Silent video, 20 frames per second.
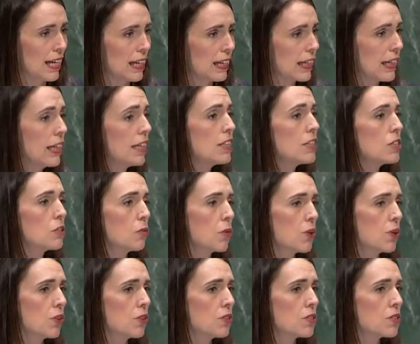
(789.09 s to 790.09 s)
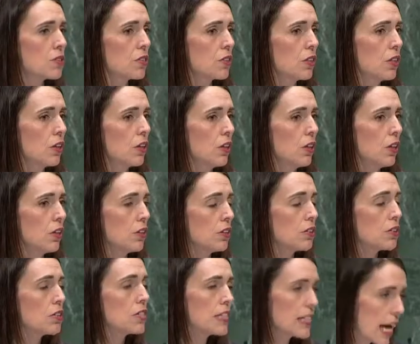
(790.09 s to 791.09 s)
In his words,
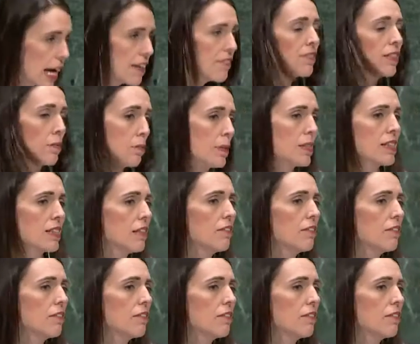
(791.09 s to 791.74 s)
to save the